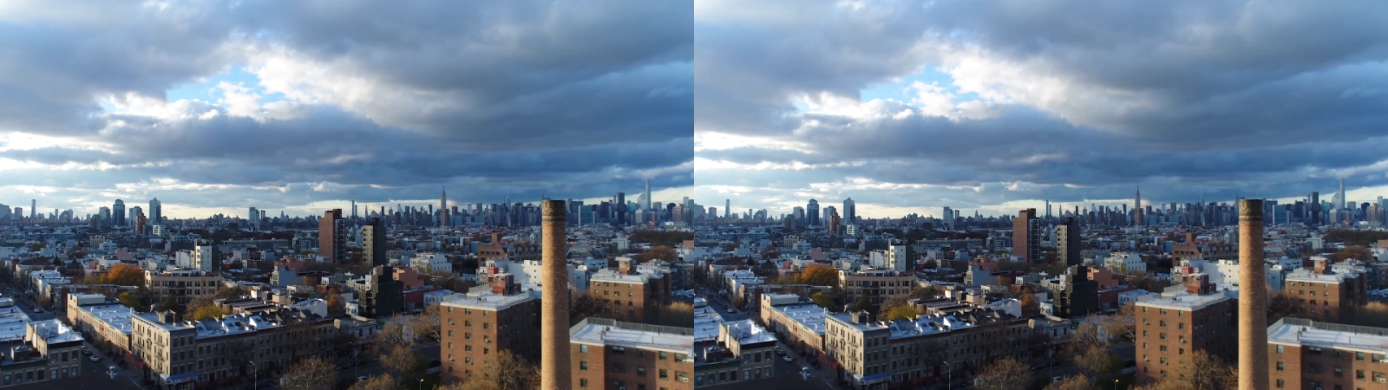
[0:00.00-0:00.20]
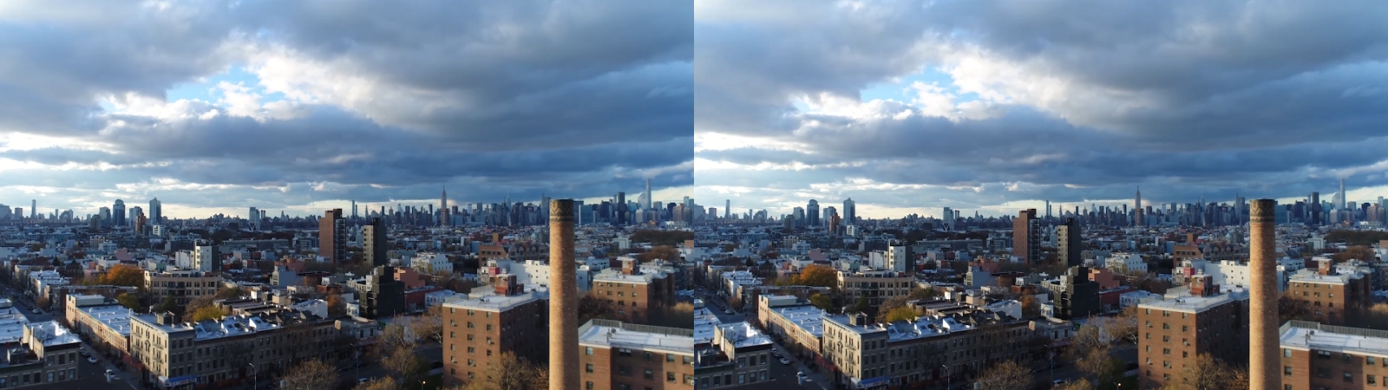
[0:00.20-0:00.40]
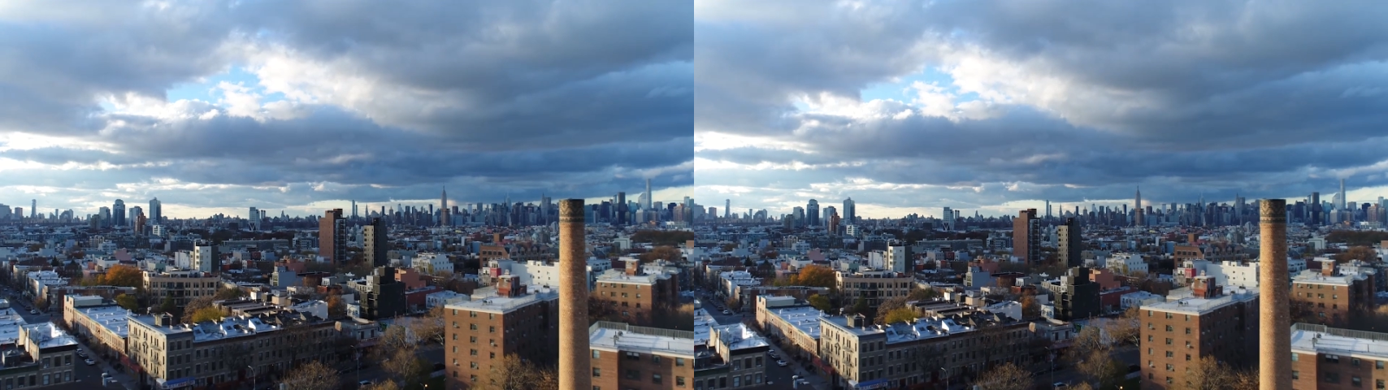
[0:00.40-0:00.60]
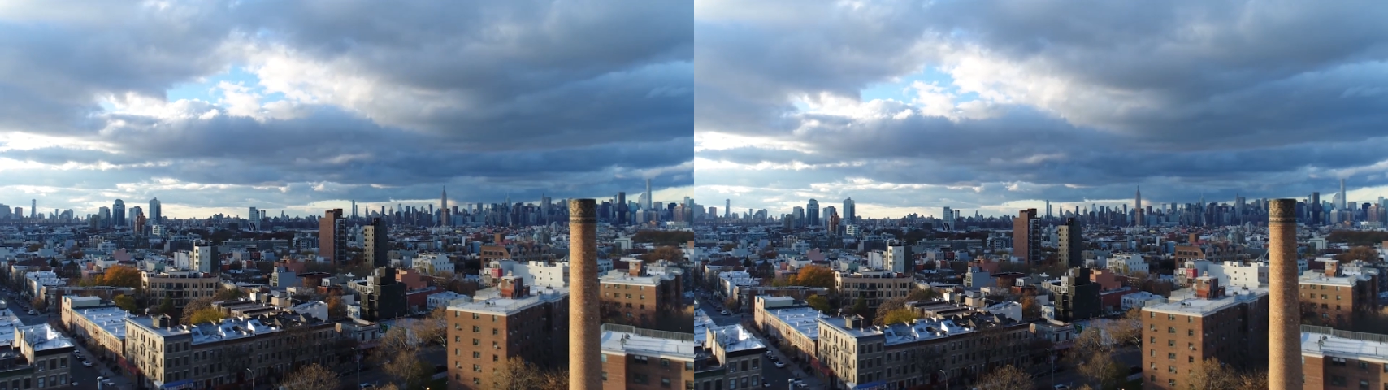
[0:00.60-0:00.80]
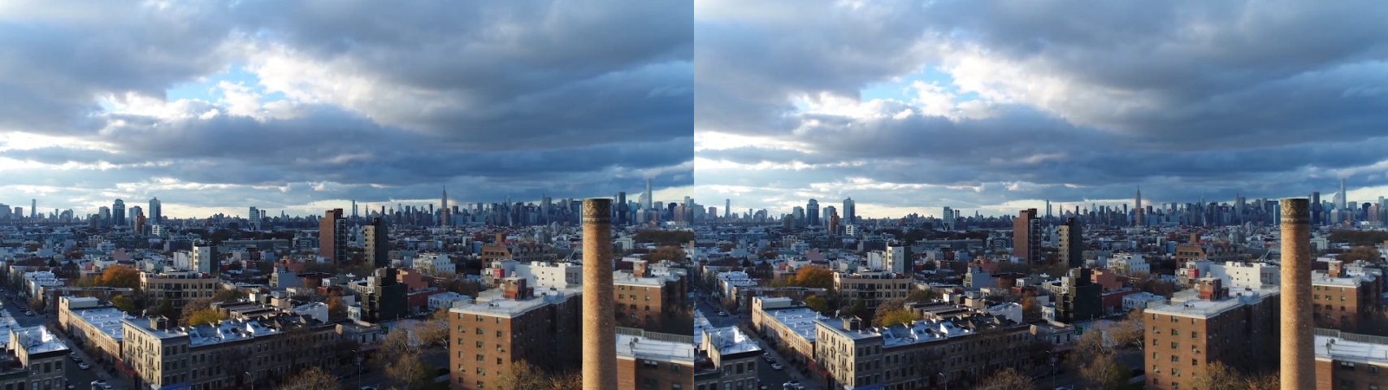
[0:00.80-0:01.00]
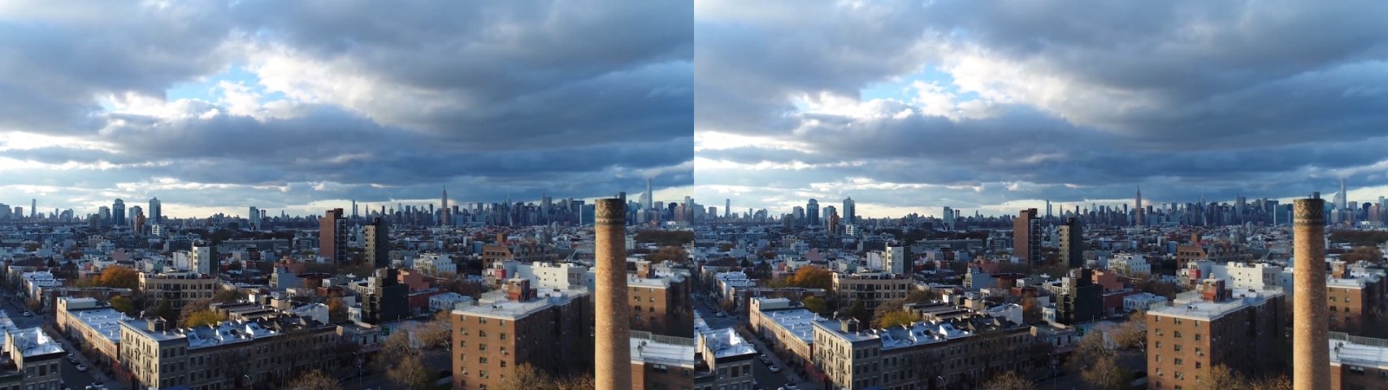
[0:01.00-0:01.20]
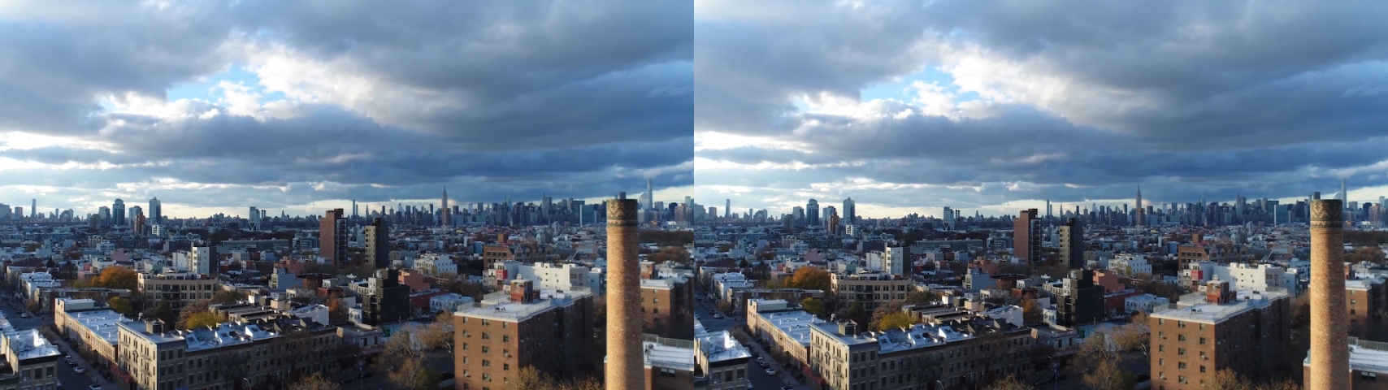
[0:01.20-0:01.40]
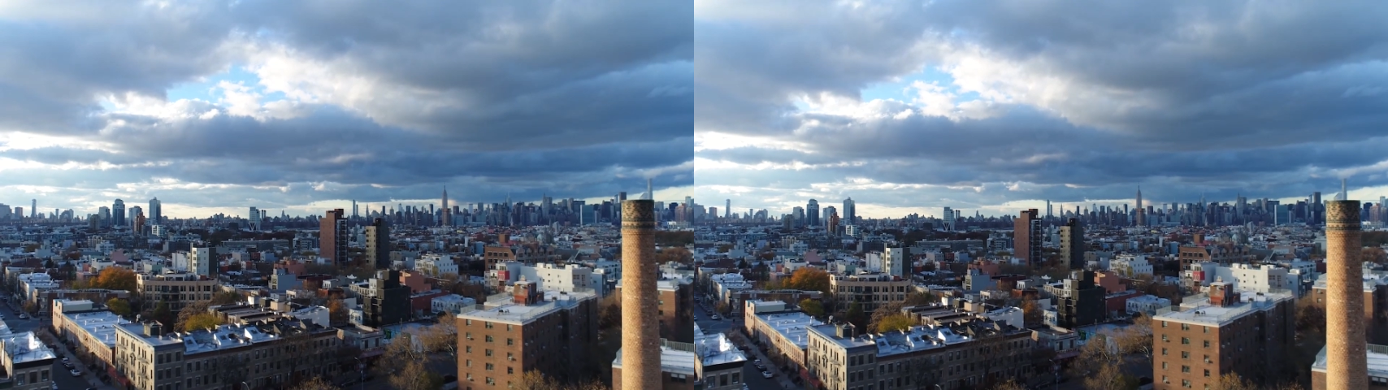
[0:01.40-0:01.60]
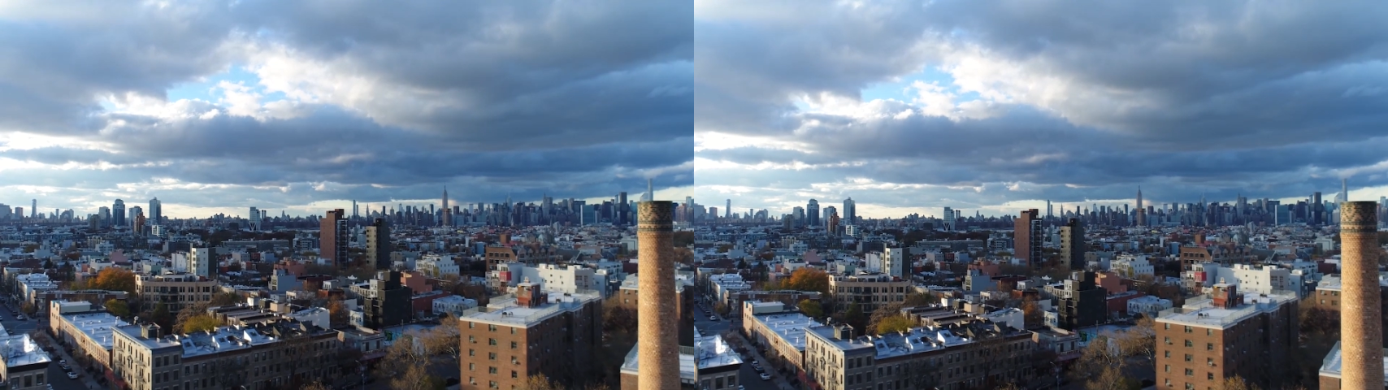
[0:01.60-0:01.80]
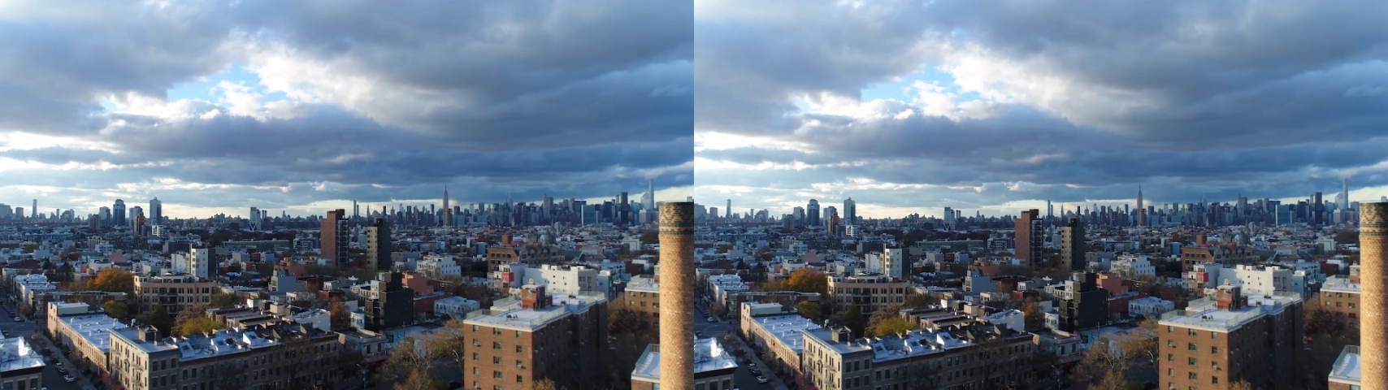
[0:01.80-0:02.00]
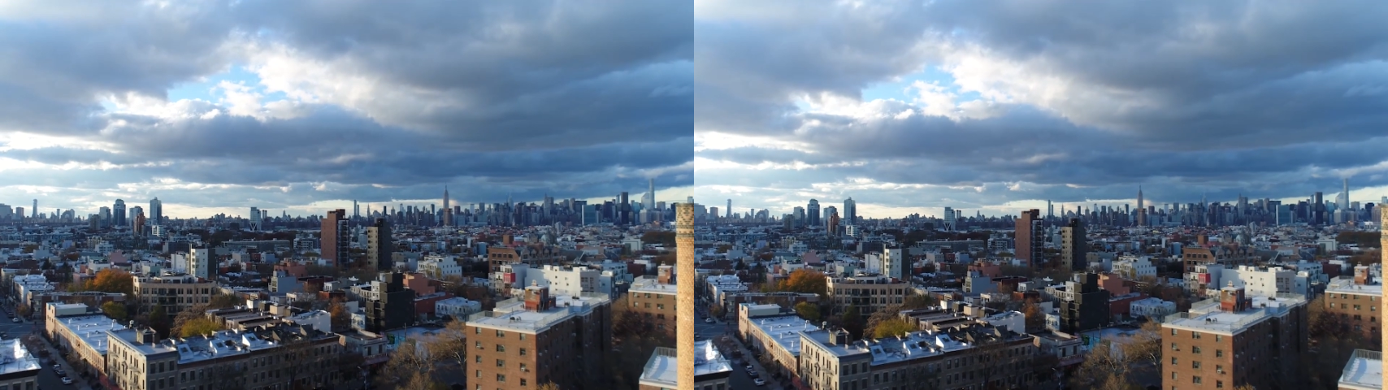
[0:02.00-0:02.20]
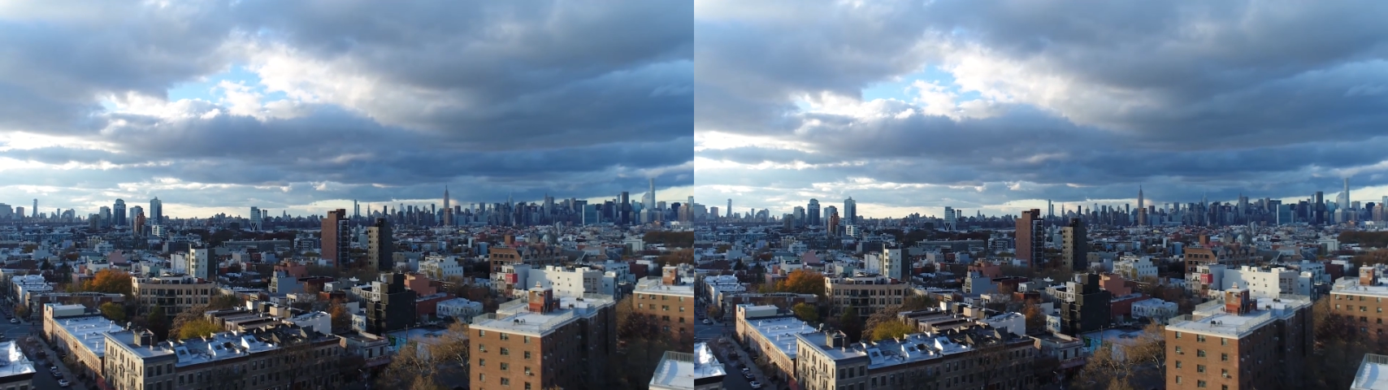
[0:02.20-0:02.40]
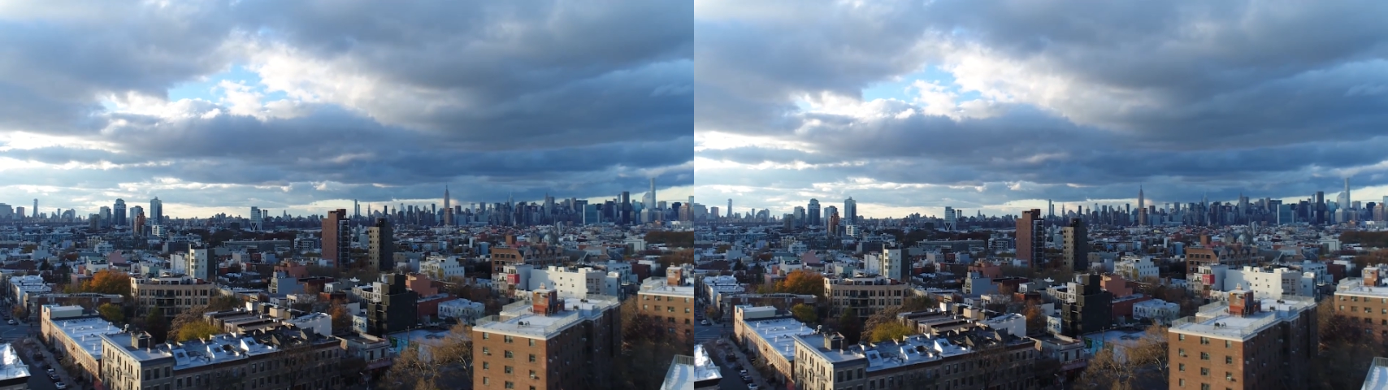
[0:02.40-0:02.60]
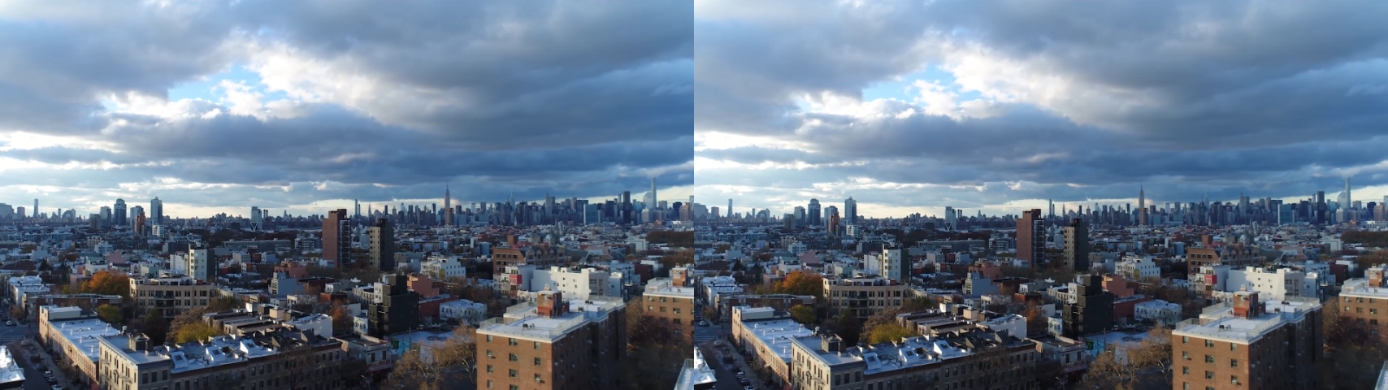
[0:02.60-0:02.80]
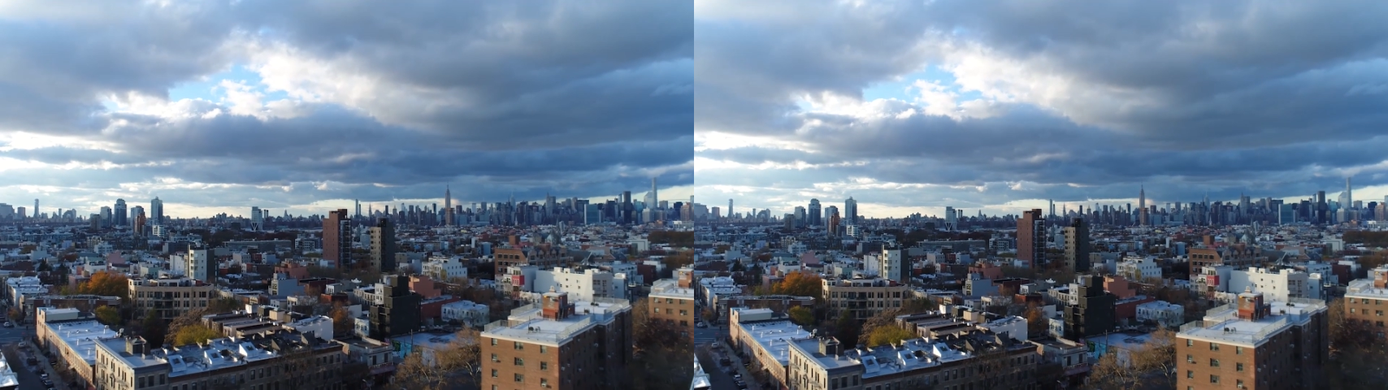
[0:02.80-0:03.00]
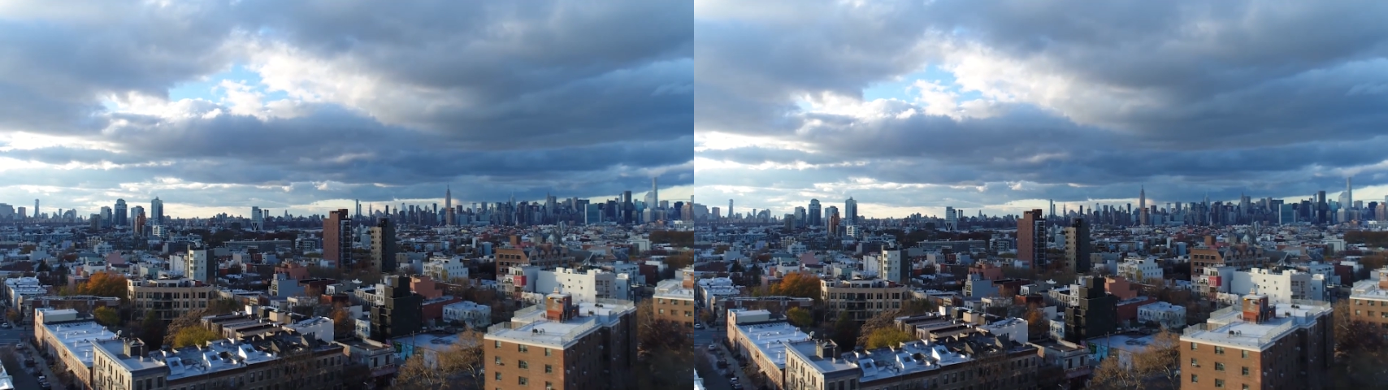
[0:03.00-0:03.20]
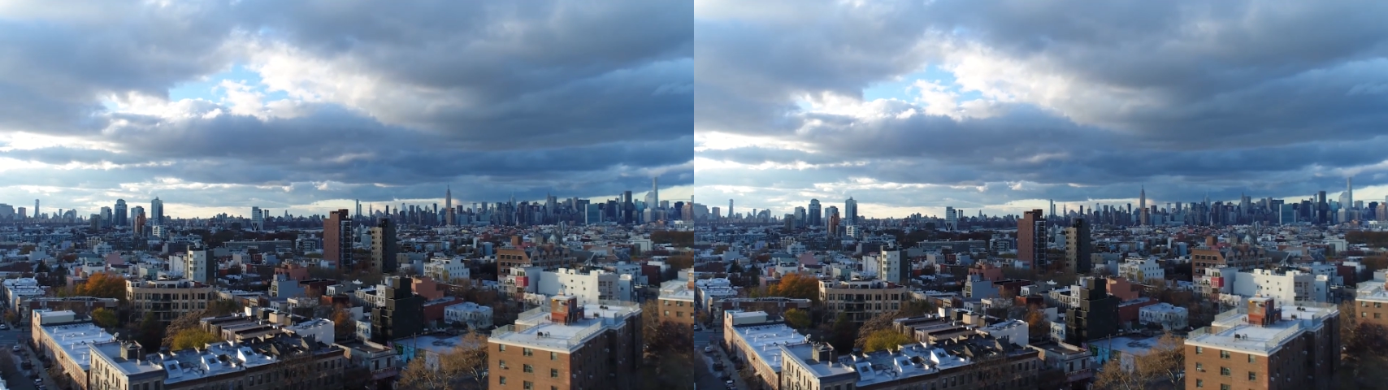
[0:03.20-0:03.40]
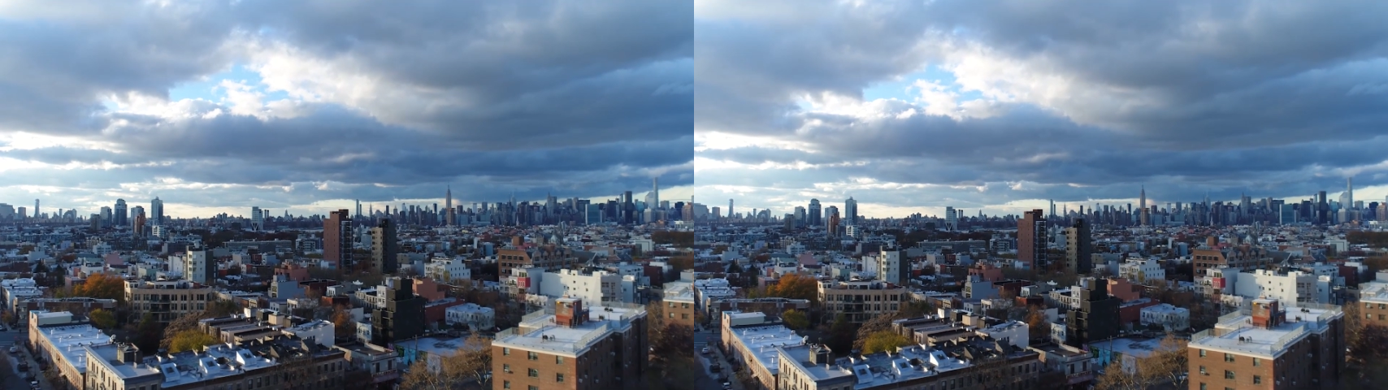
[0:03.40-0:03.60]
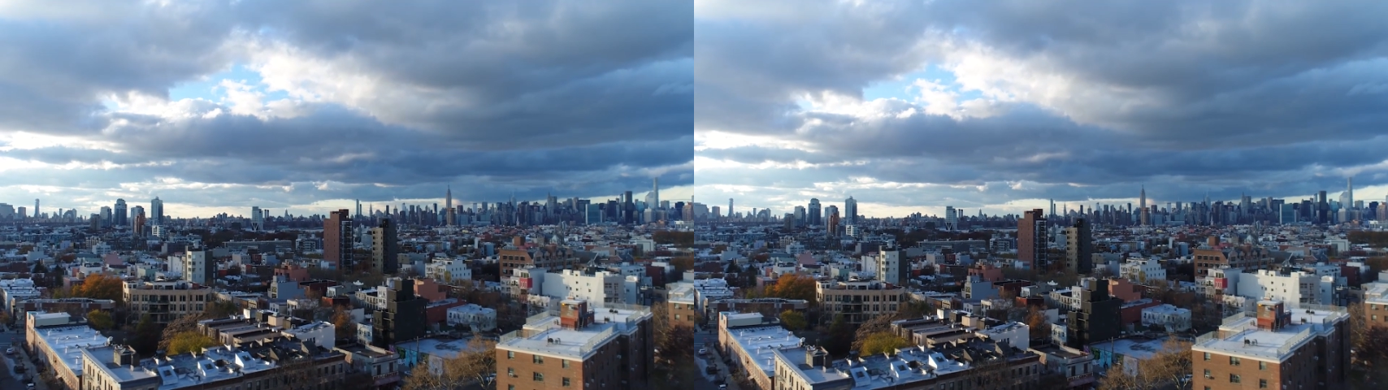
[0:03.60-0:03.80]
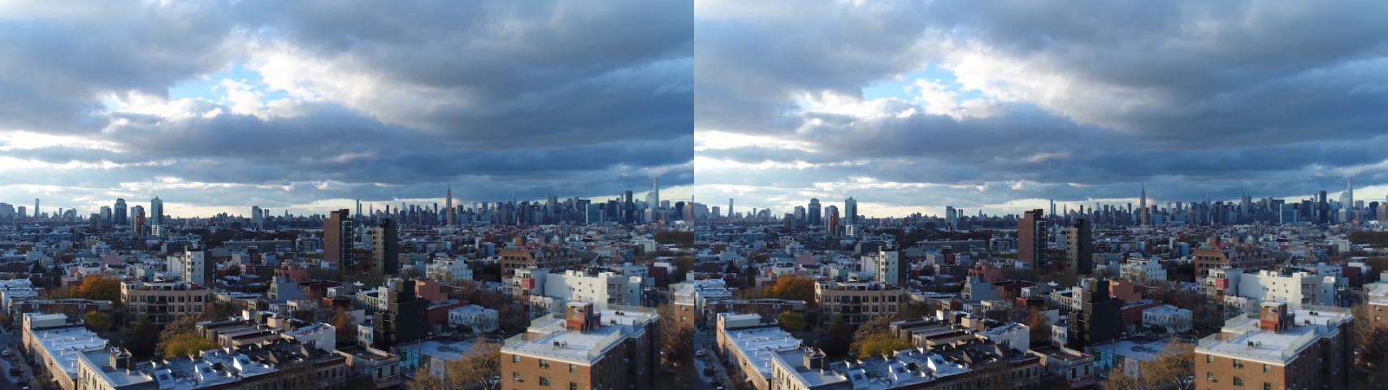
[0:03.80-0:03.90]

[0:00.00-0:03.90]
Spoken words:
[unreadable: no face in view]